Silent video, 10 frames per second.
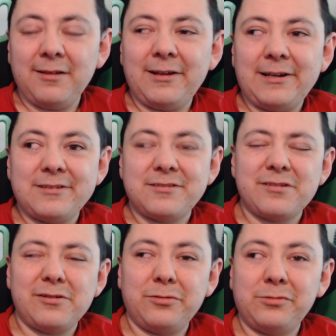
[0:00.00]
And
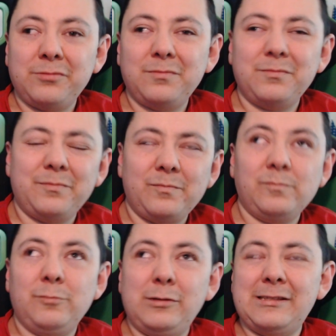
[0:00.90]
so
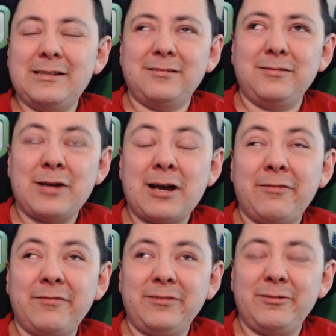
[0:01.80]
with this you
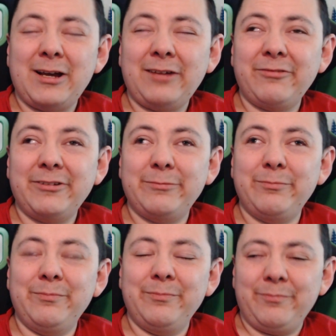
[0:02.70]
have a
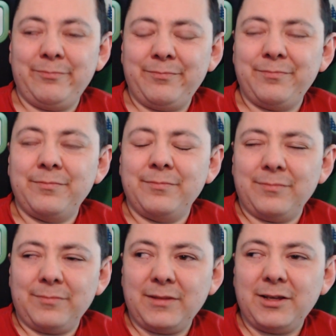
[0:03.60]

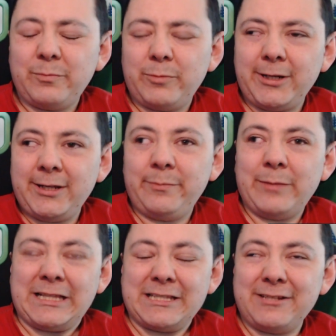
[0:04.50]
pretty
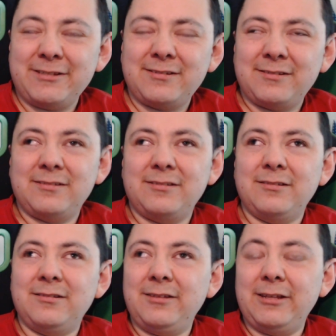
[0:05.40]
balanced,
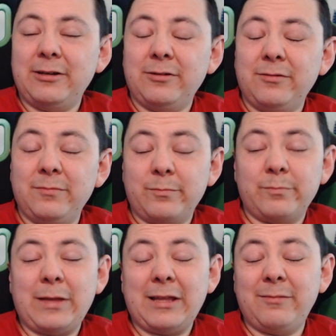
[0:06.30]

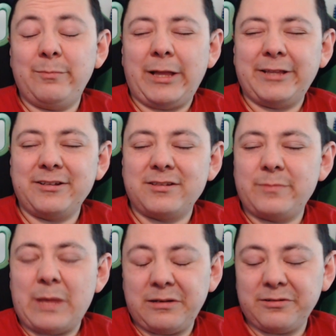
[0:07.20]
balanced
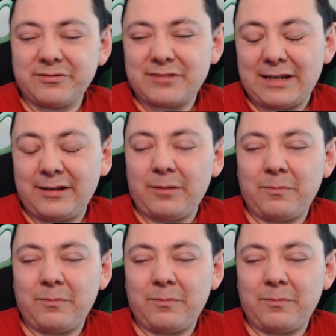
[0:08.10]
mental state.